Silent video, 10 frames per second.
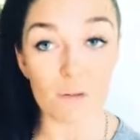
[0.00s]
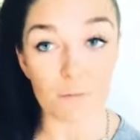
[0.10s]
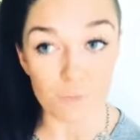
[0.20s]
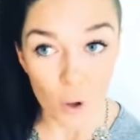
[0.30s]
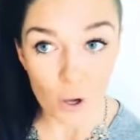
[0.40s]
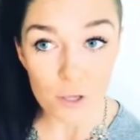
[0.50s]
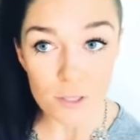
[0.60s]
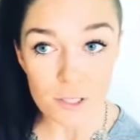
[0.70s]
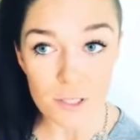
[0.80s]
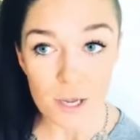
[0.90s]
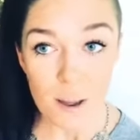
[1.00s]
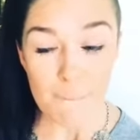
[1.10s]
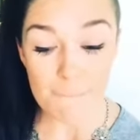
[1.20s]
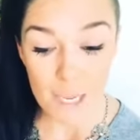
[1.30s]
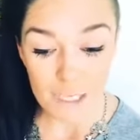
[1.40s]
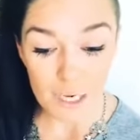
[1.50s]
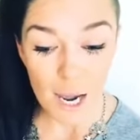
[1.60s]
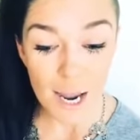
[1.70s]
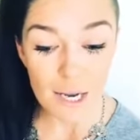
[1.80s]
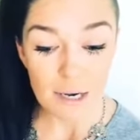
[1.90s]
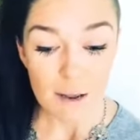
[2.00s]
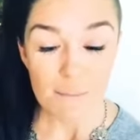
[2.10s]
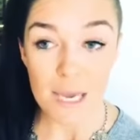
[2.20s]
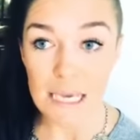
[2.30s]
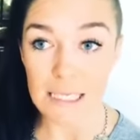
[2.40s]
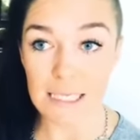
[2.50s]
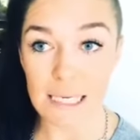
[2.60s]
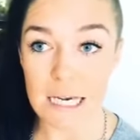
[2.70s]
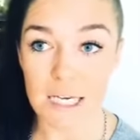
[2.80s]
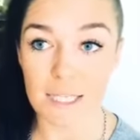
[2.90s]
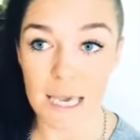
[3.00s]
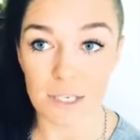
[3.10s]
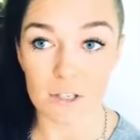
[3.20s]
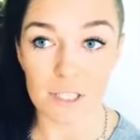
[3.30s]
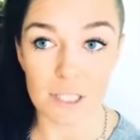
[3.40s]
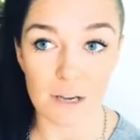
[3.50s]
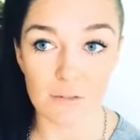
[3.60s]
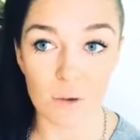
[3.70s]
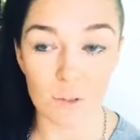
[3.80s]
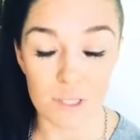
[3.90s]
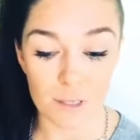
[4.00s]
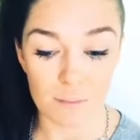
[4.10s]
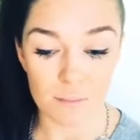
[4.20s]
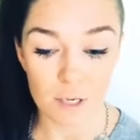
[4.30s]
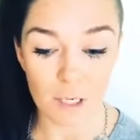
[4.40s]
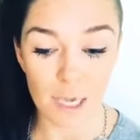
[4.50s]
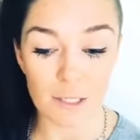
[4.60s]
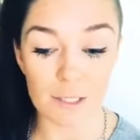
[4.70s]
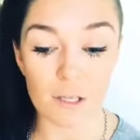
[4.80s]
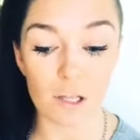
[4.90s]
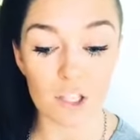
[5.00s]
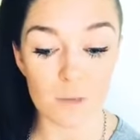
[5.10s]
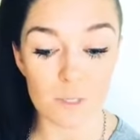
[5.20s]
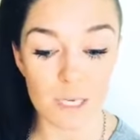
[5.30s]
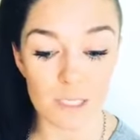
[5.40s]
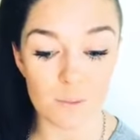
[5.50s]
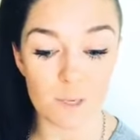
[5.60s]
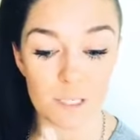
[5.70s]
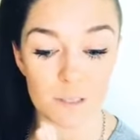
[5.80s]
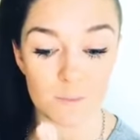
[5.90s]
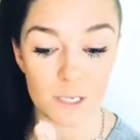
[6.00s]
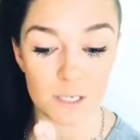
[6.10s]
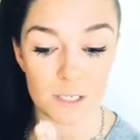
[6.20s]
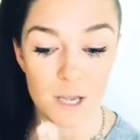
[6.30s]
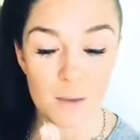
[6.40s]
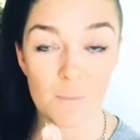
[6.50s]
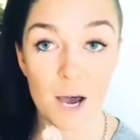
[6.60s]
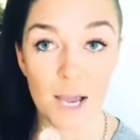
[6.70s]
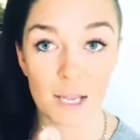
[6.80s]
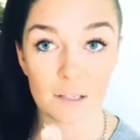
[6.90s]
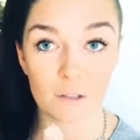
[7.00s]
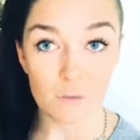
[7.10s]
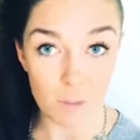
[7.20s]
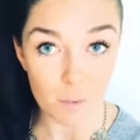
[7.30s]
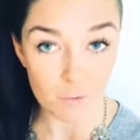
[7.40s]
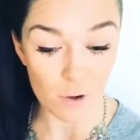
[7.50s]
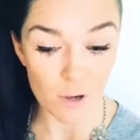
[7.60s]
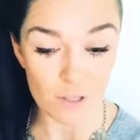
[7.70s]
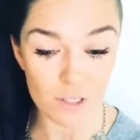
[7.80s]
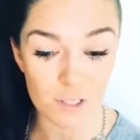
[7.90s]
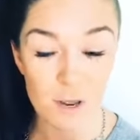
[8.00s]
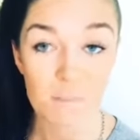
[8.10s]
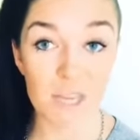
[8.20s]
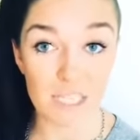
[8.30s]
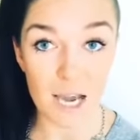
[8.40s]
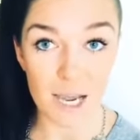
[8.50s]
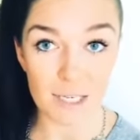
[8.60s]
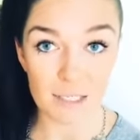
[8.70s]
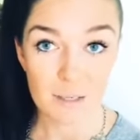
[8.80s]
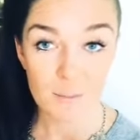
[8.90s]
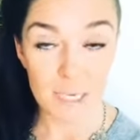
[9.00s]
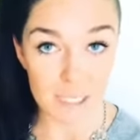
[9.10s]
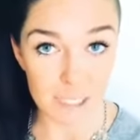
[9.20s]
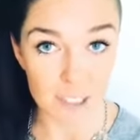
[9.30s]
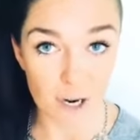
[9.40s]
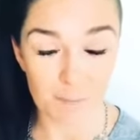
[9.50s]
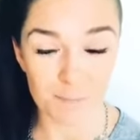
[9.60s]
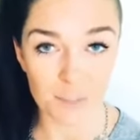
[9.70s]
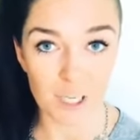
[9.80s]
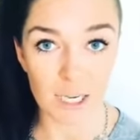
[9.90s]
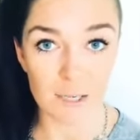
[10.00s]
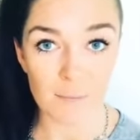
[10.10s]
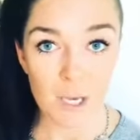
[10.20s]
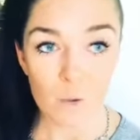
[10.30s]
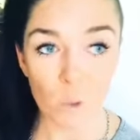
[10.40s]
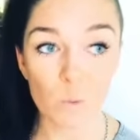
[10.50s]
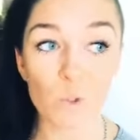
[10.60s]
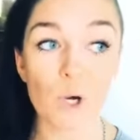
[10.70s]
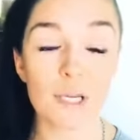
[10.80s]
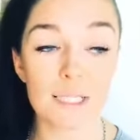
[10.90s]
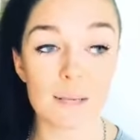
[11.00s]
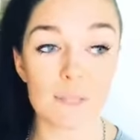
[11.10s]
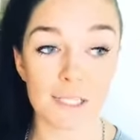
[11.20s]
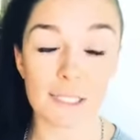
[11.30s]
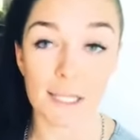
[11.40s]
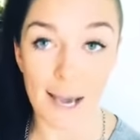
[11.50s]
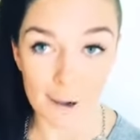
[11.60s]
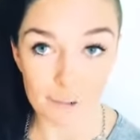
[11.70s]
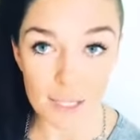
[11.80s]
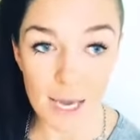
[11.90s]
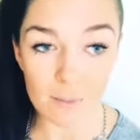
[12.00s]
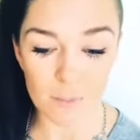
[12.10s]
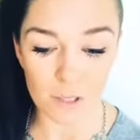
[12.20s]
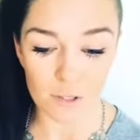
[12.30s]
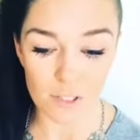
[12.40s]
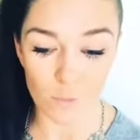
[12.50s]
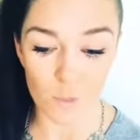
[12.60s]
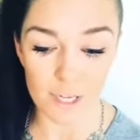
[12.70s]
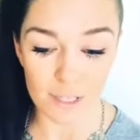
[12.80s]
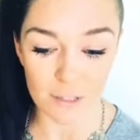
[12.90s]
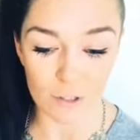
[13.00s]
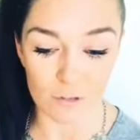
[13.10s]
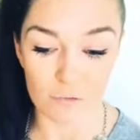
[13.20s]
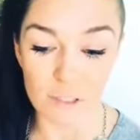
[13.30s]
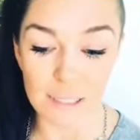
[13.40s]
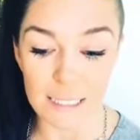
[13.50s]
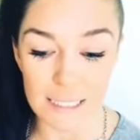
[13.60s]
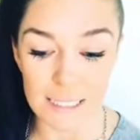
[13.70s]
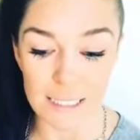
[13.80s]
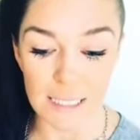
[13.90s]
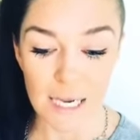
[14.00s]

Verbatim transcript: the 1st, midnight PST. Thank you, Steph. Awesome. Okay, the scholarships needs to be submitted by November 1st, midnight PST time okay we will not accept anything after that because we are then going to release it